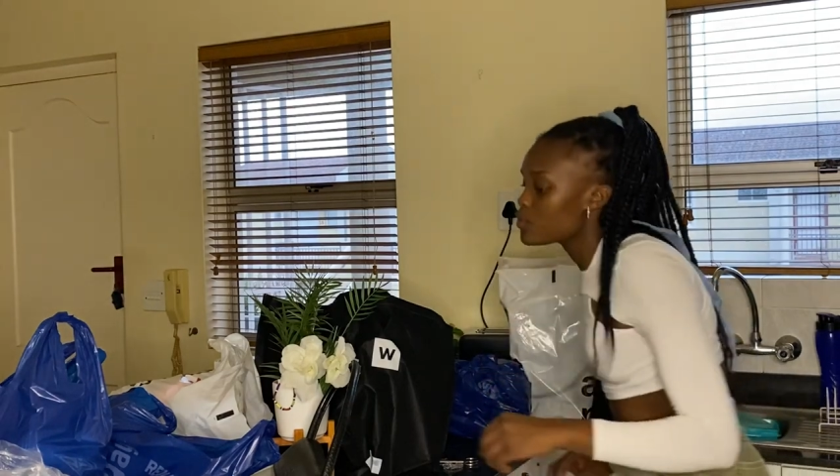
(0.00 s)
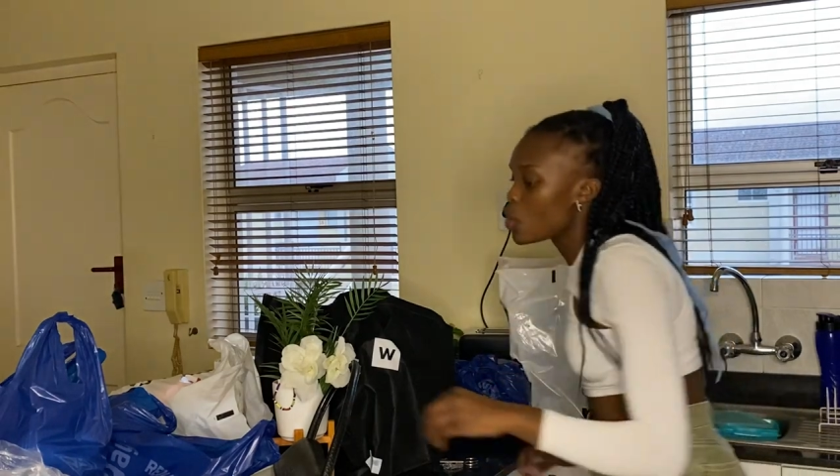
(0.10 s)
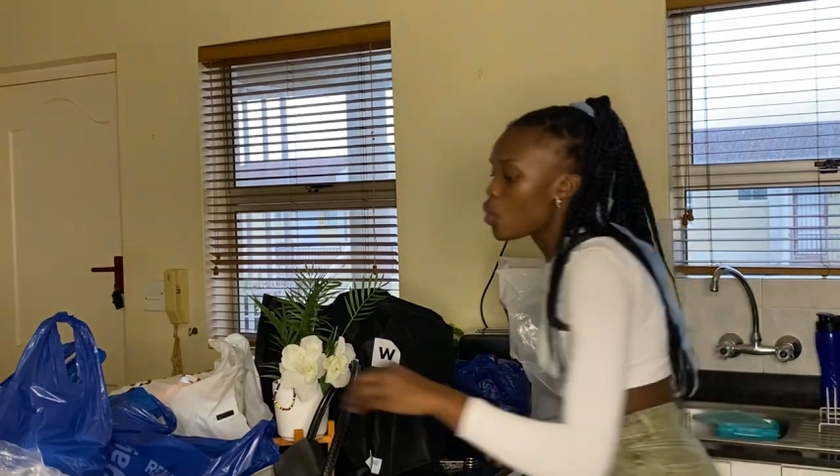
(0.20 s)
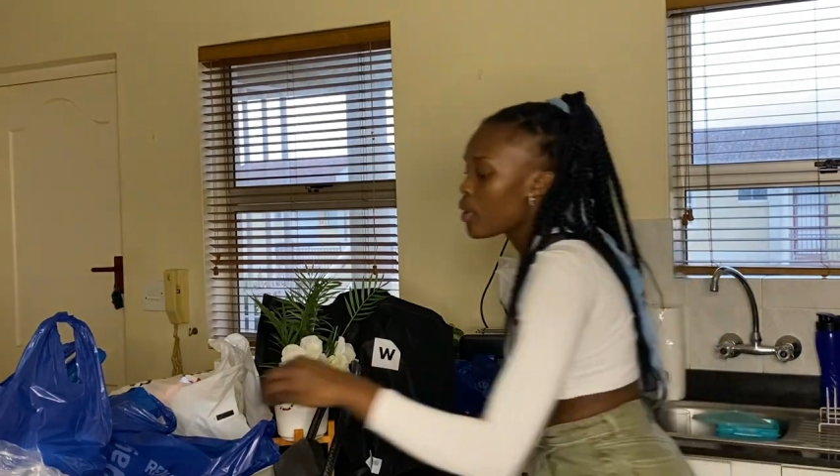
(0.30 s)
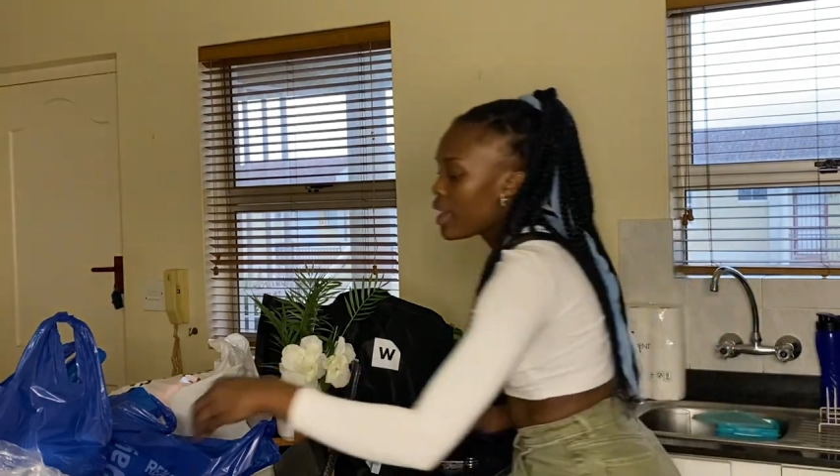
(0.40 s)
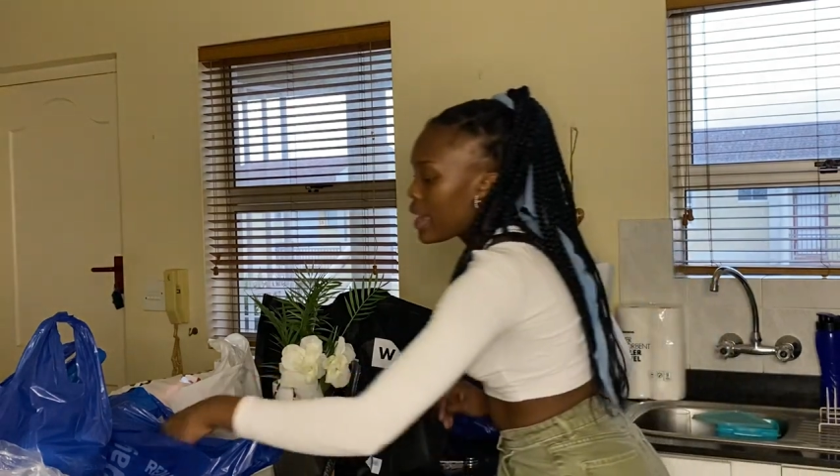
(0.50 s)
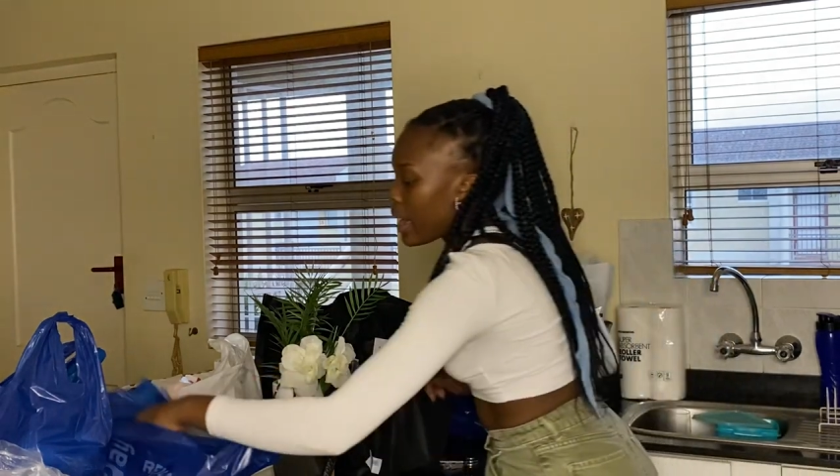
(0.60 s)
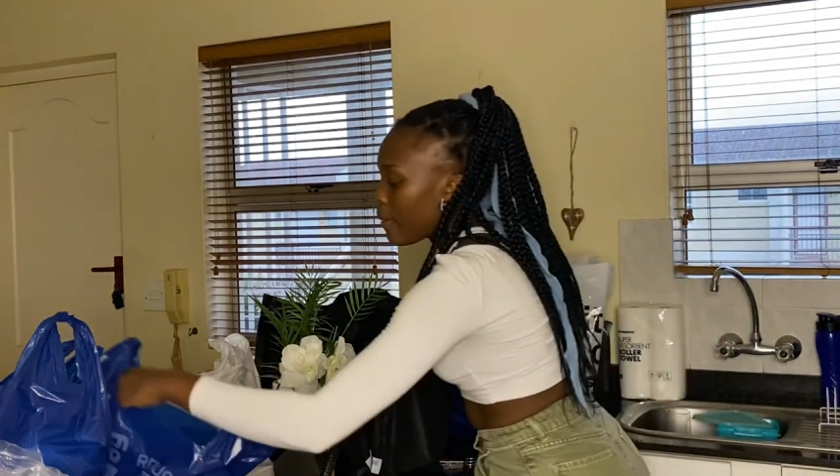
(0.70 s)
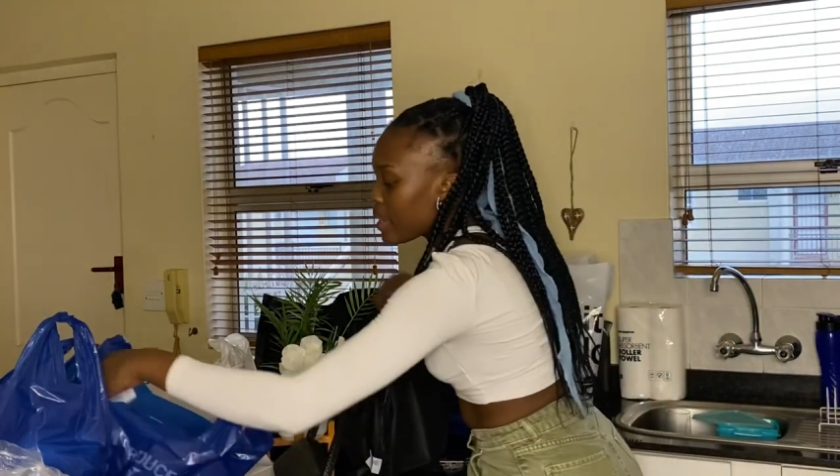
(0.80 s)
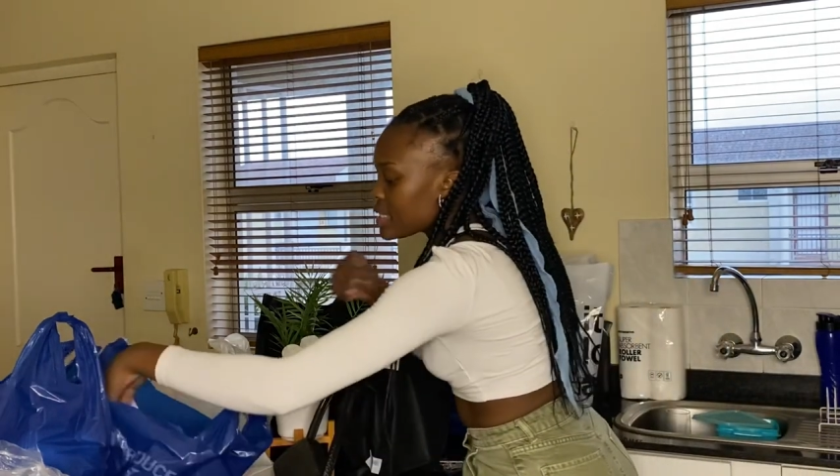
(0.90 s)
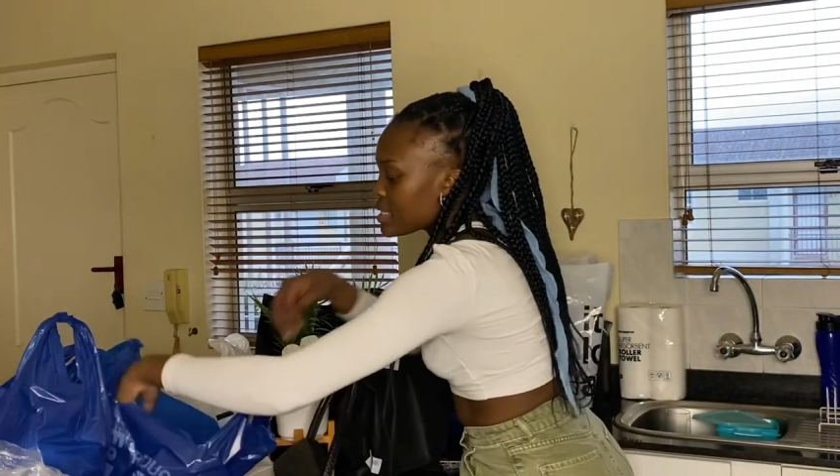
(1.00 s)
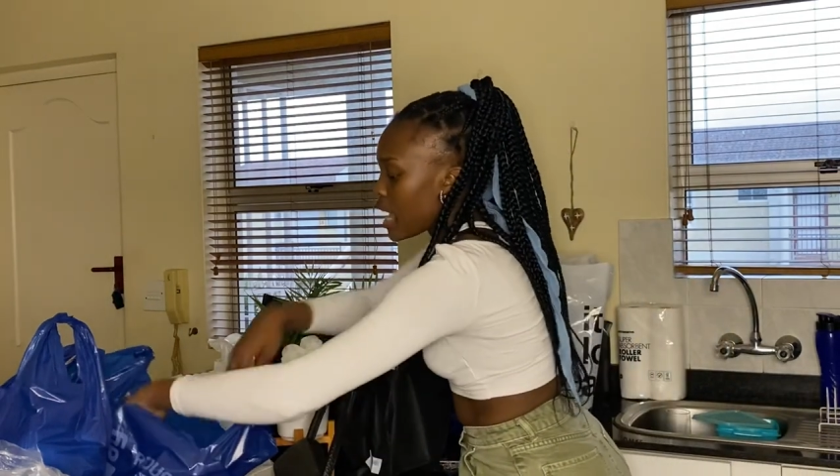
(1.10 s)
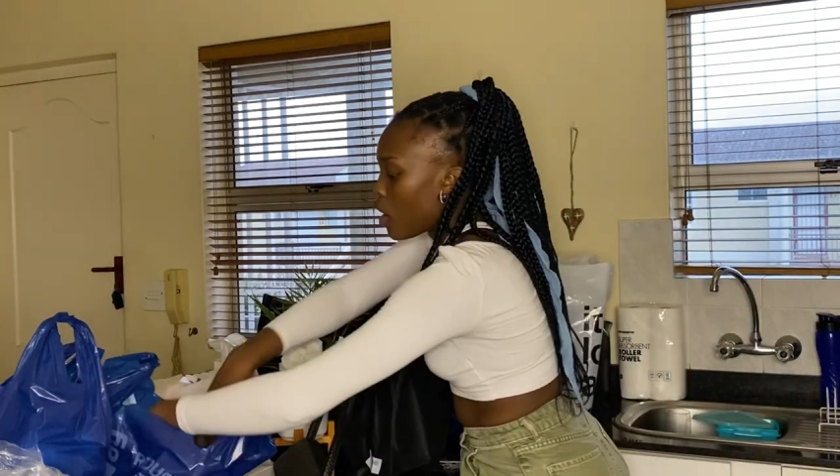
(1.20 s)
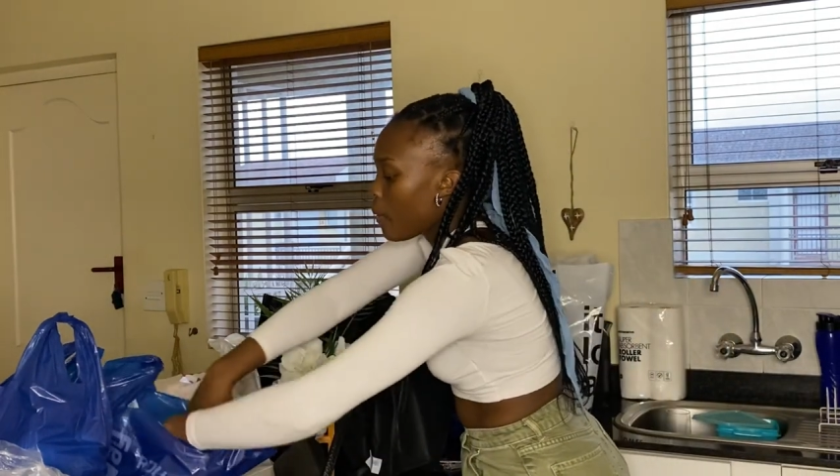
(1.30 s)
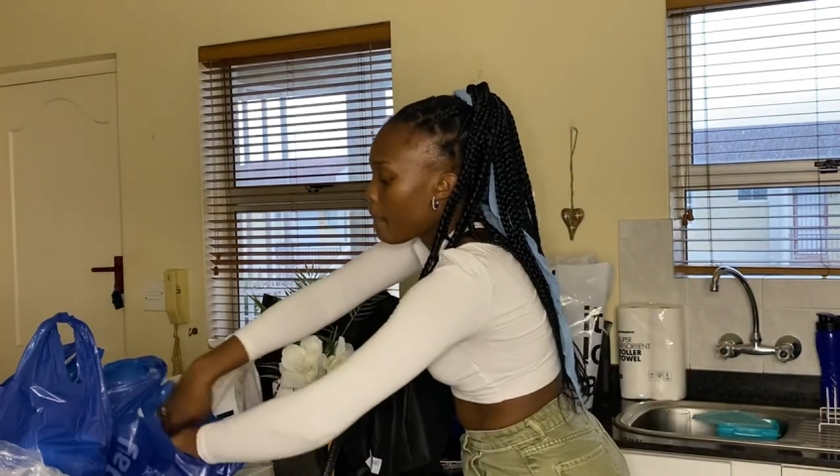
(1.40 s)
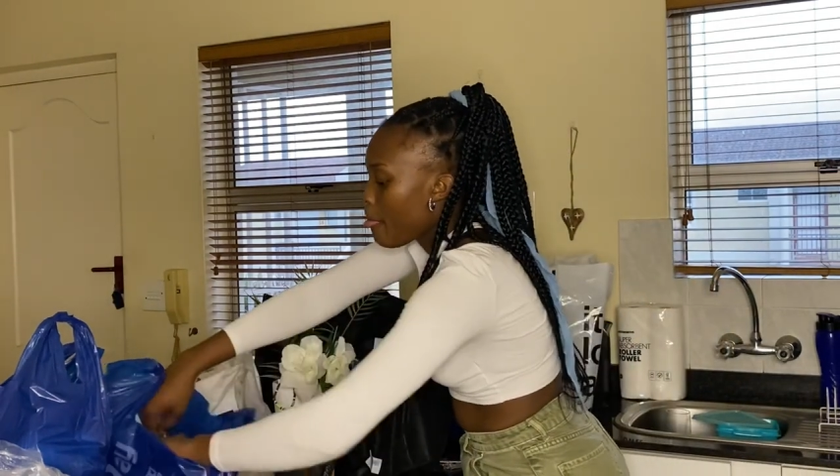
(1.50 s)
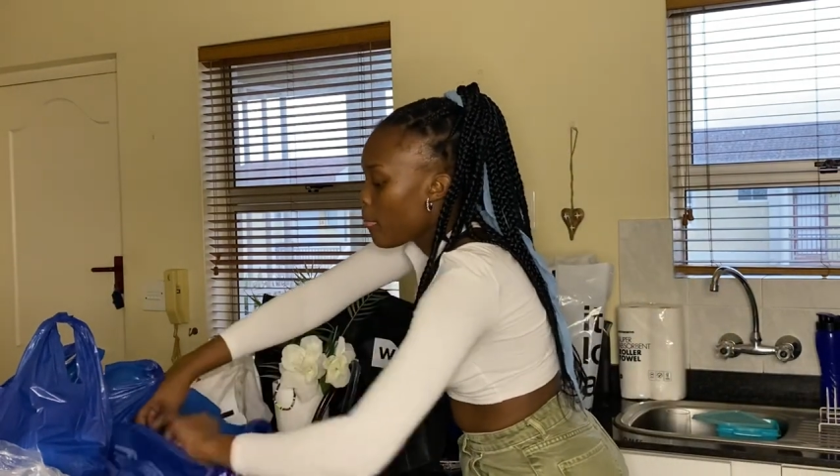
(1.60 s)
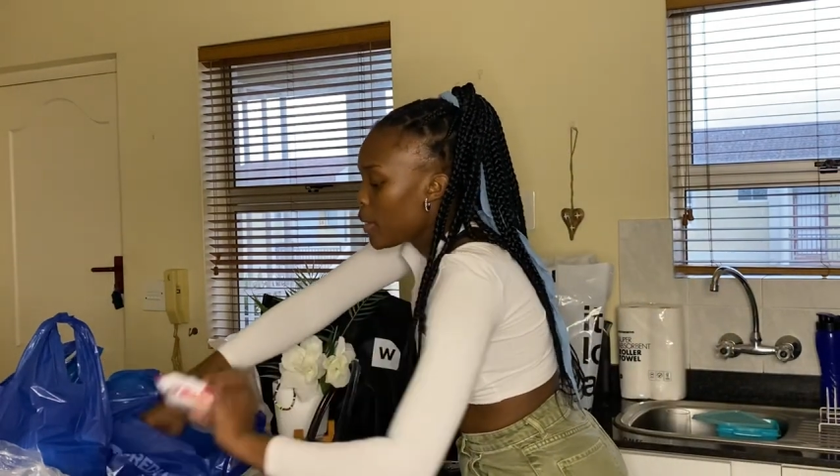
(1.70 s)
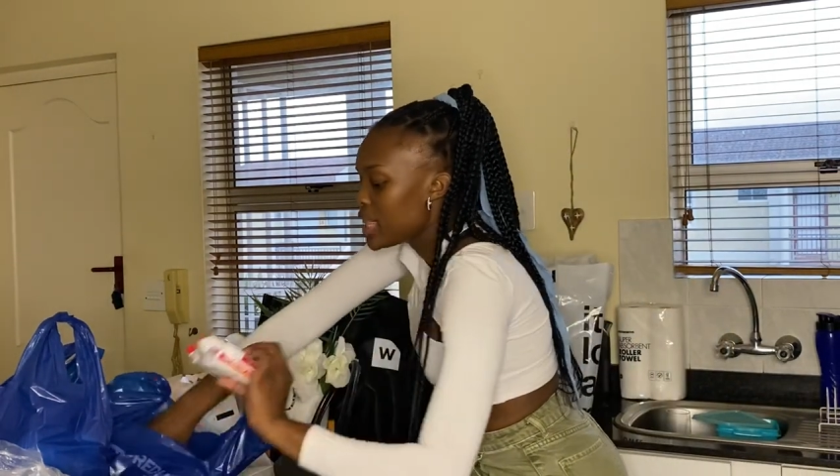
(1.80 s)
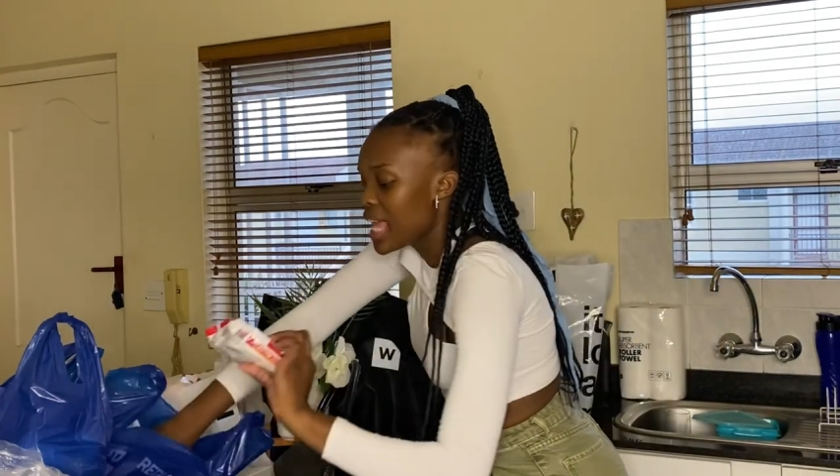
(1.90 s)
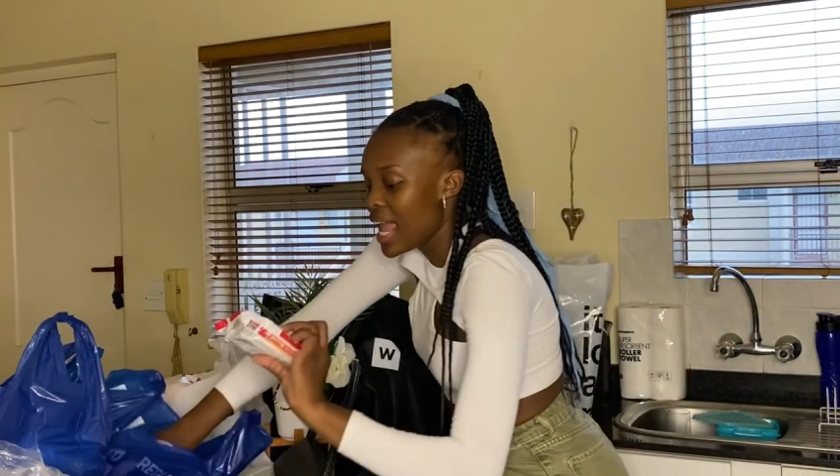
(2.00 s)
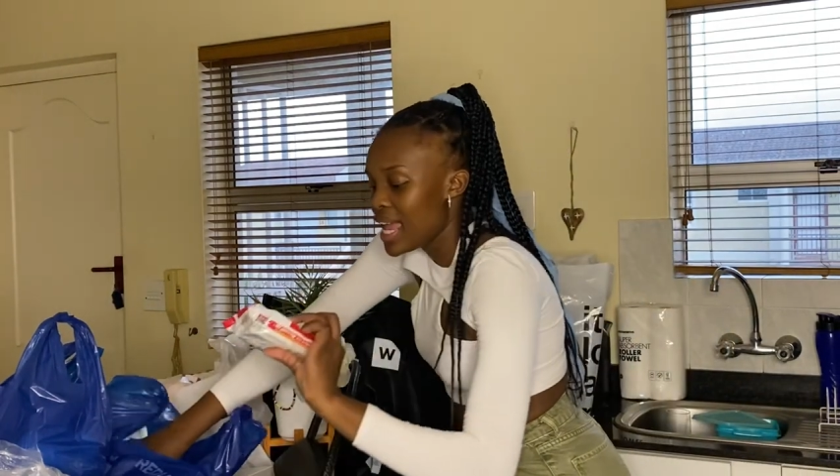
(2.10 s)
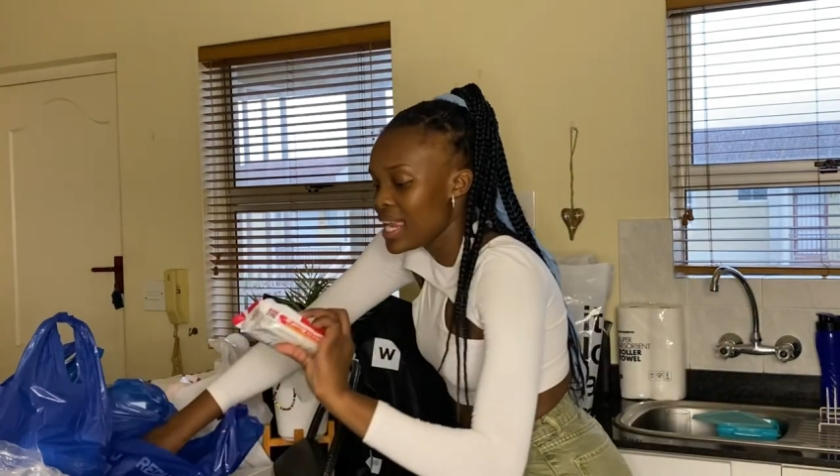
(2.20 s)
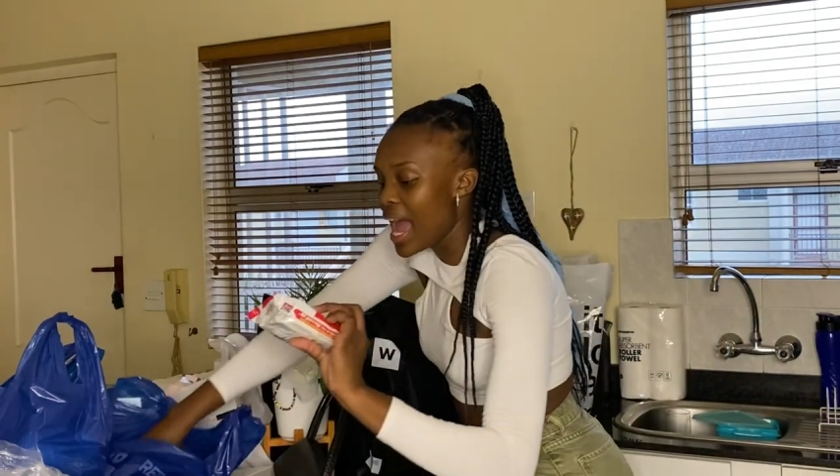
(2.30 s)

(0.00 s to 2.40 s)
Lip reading: stock. Then